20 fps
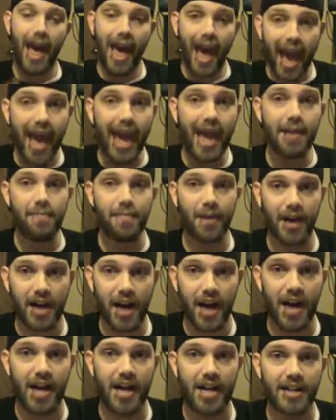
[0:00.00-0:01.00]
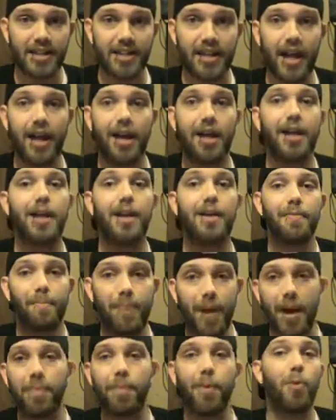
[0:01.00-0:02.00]
And because
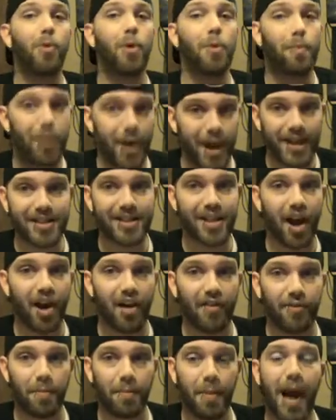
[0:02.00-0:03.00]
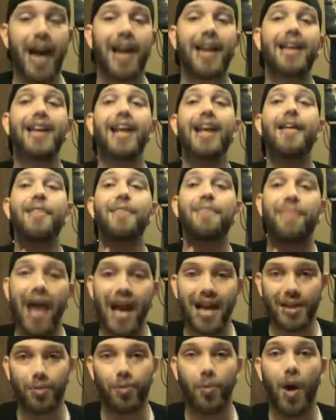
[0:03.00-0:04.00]
people were pissed off about it.
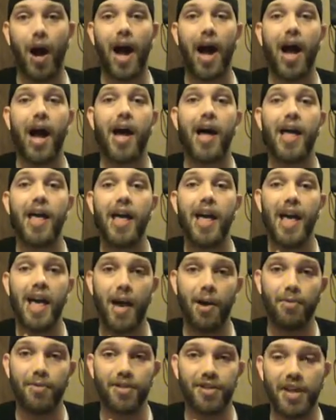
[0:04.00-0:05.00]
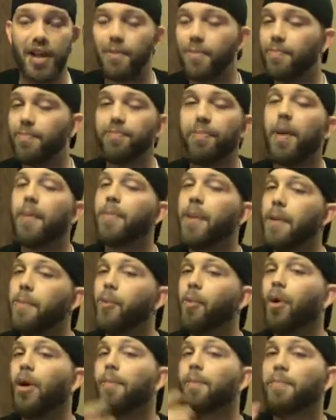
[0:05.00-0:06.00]
That's why it was. But
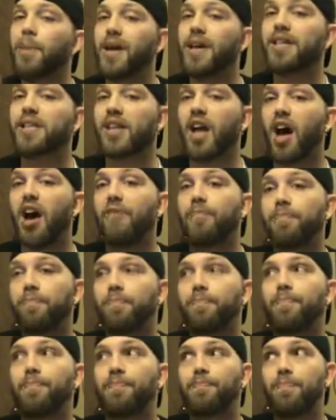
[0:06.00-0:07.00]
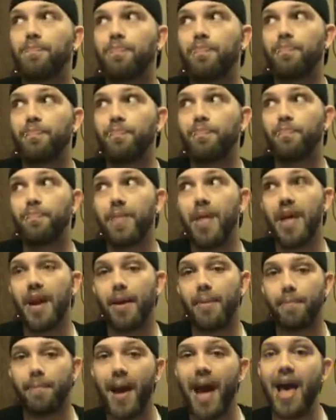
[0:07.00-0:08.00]
people weren't pissed off in
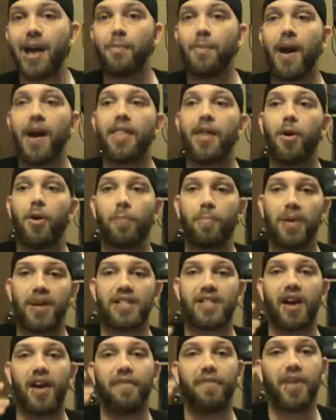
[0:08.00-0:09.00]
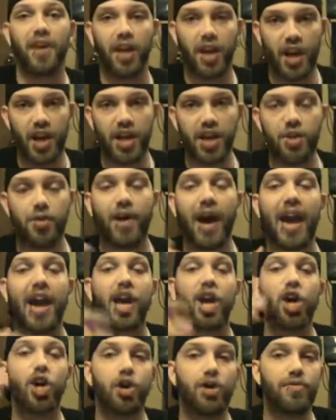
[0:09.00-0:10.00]
a bad way. They were pissed off you got
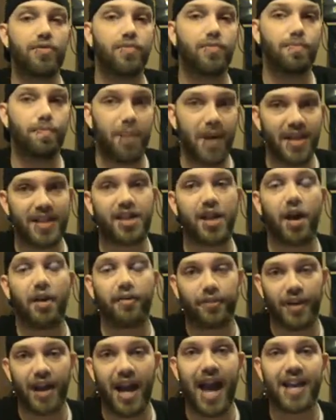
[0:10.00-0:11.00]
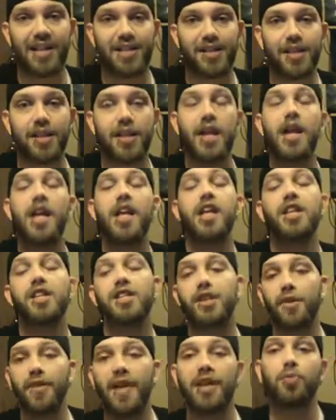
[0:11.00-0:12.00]
a good pissed off reaction.
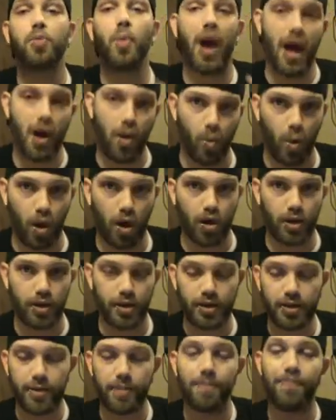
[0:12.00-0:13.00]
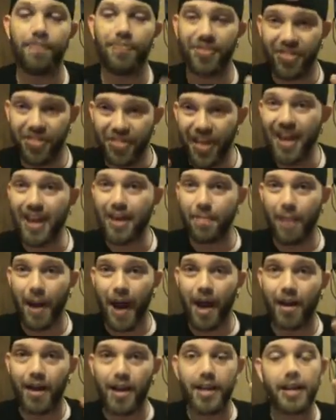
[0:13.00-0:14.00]
So that's why it worked. Think
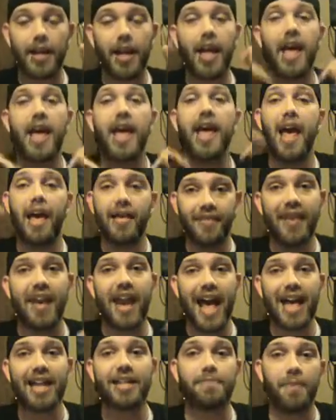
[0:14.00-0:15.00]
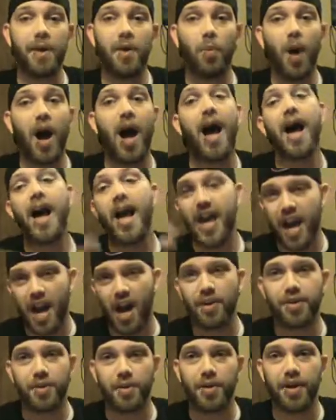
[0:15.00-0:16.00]
about it and then ask me why, and
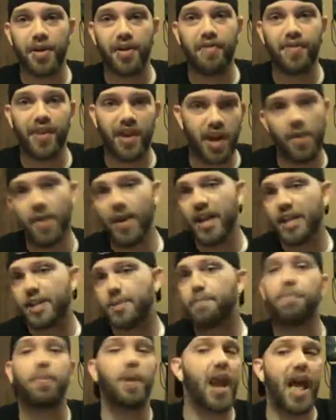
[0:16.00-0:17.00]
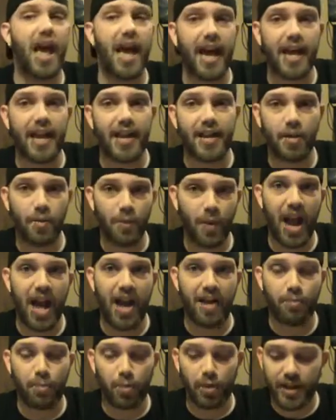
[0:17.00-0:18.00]
I'll do another video and explain when I
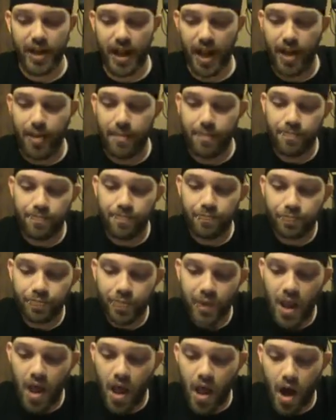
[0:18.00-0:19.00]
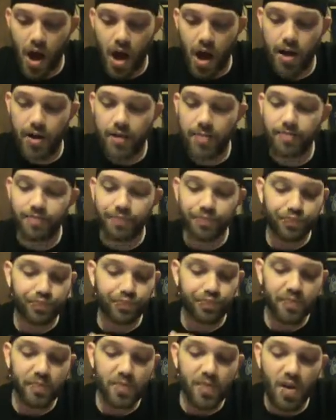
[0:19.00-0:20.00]
have more time.
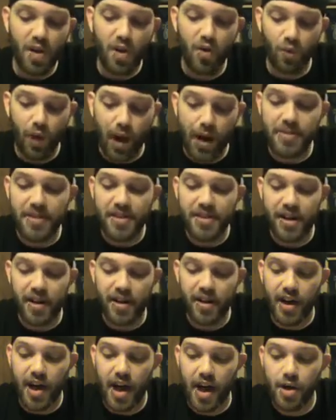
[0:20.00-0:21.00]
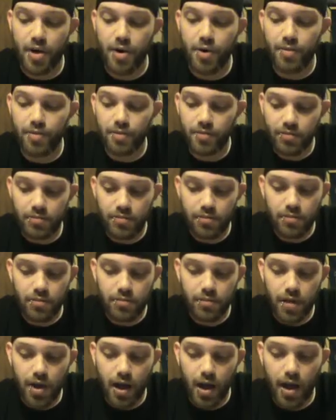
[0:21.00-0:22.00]
Rey Mysterio
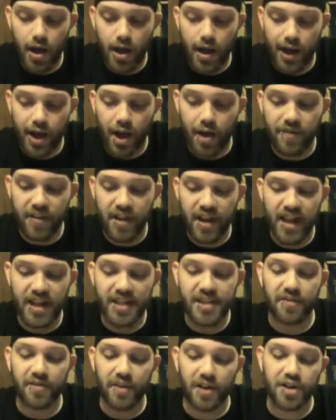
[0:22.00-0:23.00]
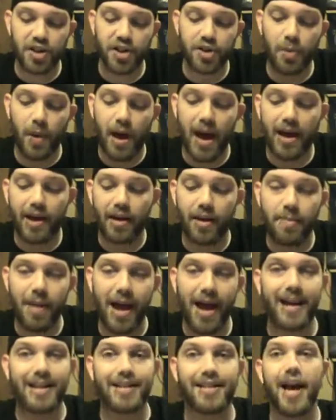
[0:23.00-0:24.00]
and Kofi Kingston versus Swagger and
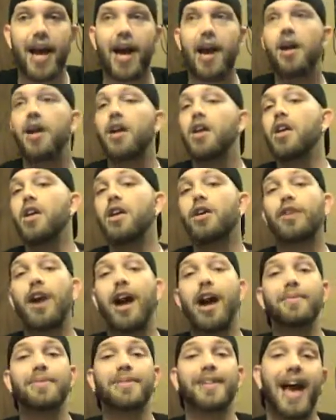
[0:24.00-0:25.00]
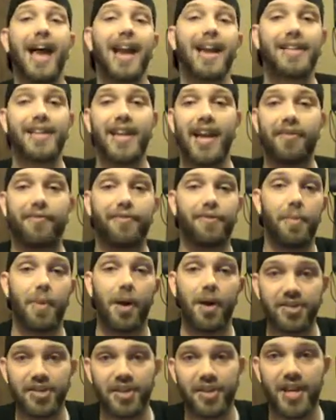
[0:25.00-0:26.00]
McIntyre. Crowd was kind of dead for
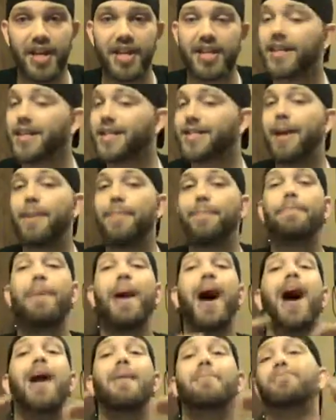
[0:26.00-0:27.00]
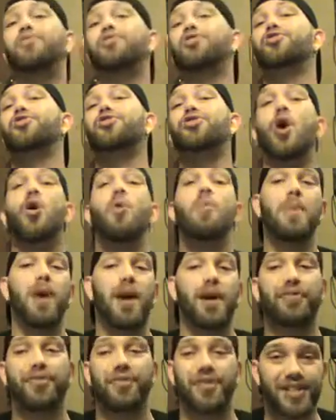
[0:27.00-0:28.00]
most of this because they popped so
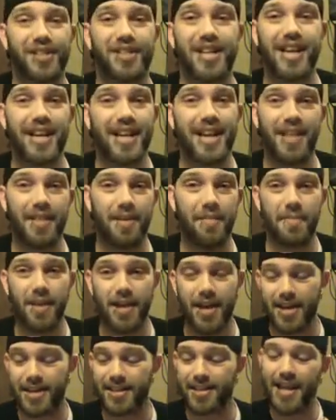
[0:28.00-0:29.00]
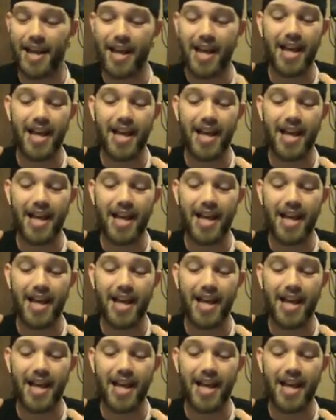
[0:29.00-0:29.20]
much for Cena and The Miz.